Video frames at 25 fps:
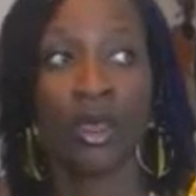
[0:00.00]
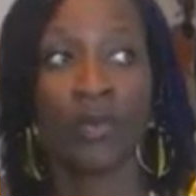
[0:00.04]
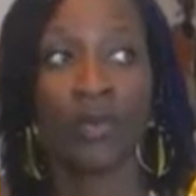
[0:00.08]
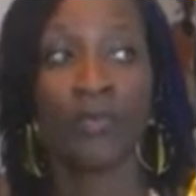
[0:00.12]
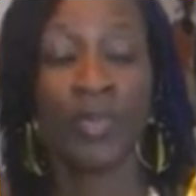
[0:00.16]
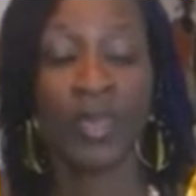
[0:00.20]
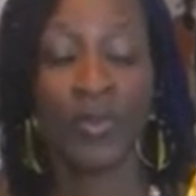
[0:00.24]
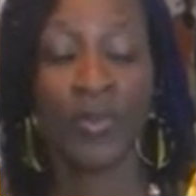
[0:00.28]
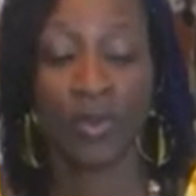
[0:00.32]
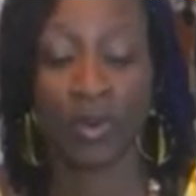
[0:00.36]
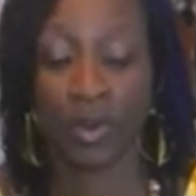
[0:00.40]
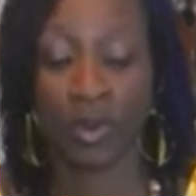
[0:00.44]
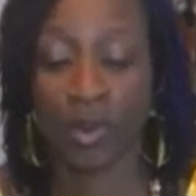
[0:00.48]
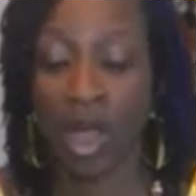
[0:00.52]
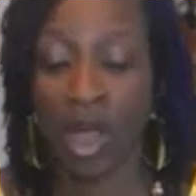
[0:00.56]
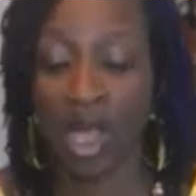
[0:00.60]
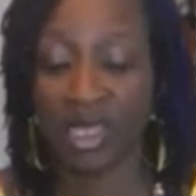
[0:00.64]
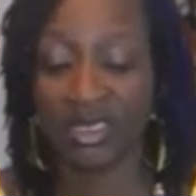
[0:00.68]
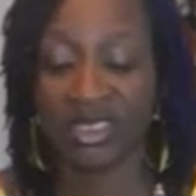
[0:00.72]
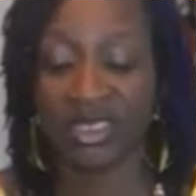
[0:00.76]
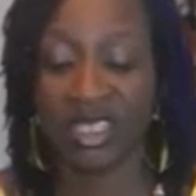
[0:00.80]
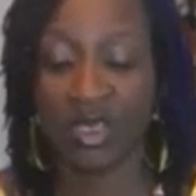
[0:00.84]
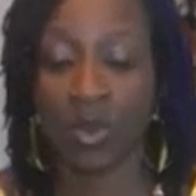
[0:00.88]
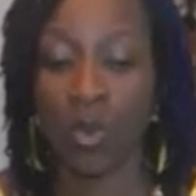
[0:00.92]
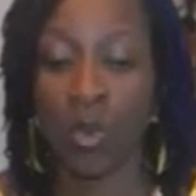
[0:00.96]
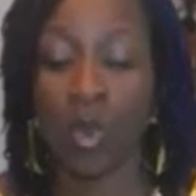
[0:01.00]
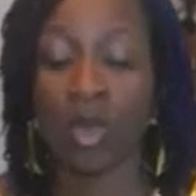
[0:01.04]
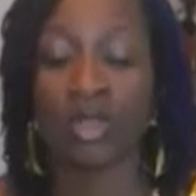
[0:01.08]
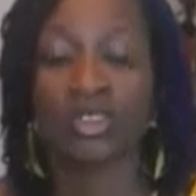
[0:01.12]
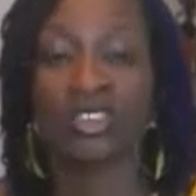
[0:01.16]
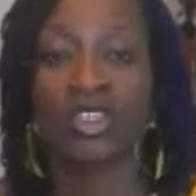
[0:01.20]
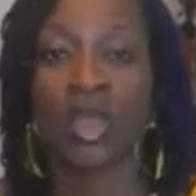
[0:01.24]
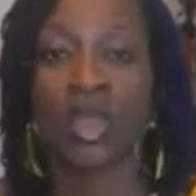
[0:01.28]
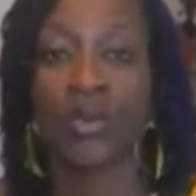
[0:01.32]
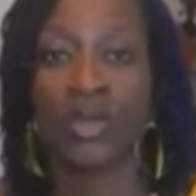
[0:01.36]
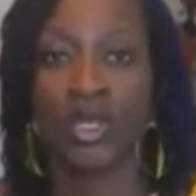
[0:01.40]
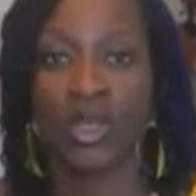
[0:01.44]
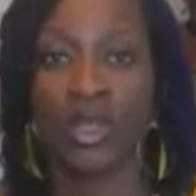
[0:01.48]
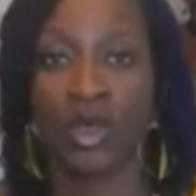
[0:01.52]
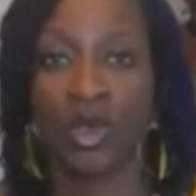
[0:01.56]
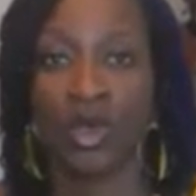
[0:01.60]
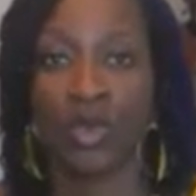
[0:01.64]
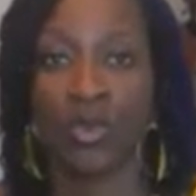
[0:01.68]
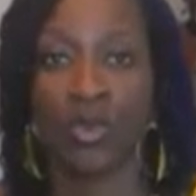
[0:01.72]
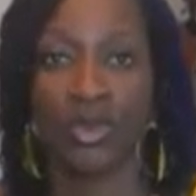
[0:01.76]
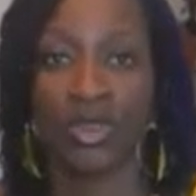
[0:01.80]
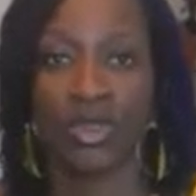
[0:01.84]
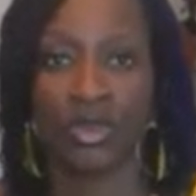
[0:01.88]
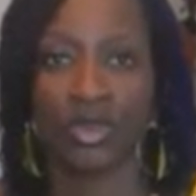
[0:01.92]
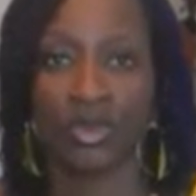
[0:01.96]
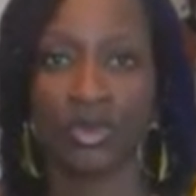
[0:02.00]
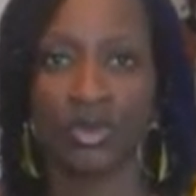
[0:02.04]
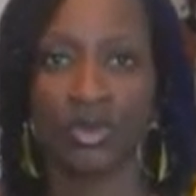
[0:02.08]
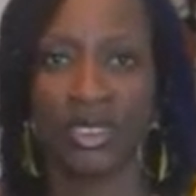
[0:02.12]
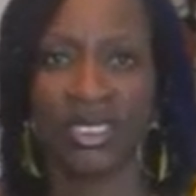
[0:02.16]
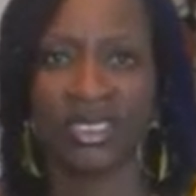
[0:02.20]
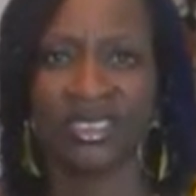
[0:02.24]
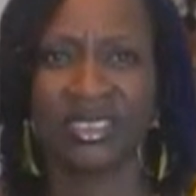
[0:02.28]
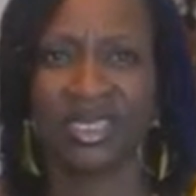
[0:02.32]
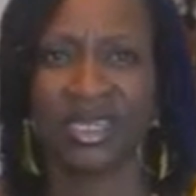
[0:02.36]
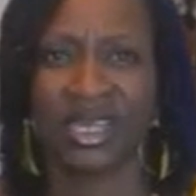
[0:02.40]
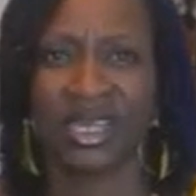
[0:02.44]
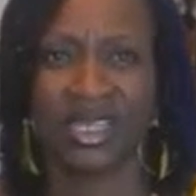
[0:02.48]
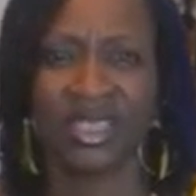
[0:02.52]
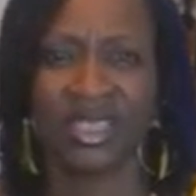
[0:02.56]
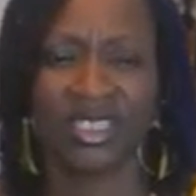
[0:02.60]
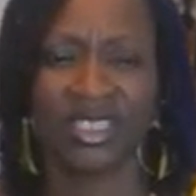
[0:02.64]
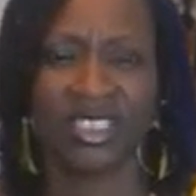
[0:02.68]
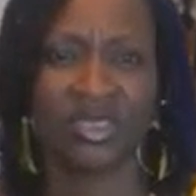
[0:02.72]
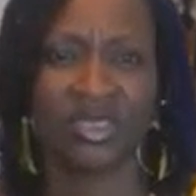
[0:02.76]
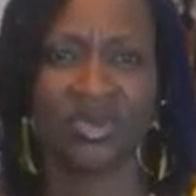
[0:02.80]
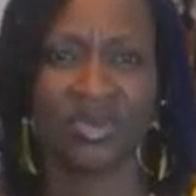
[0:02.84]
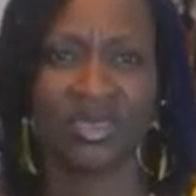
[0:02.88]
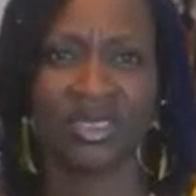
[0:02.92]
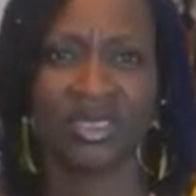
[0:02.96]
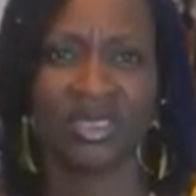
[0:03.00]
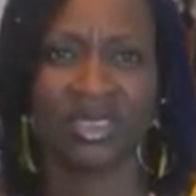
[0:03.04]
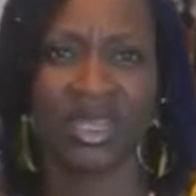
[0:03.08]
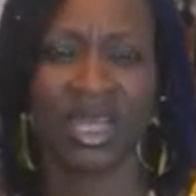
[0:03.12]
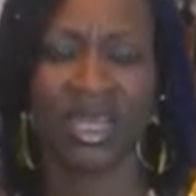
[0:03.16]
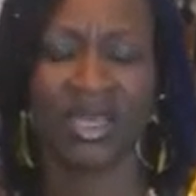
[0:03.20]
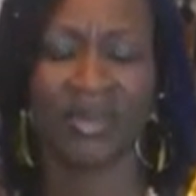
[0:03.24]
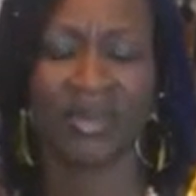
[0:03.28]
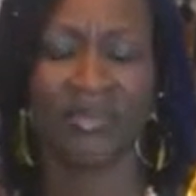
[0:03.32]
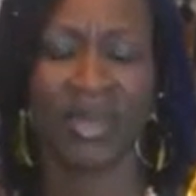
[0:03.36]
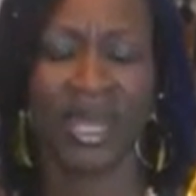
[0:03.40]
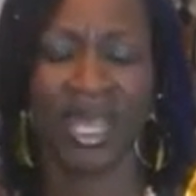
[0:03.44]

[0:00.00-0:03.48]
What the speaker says: people asking what's going on with the noise. And I think she was like,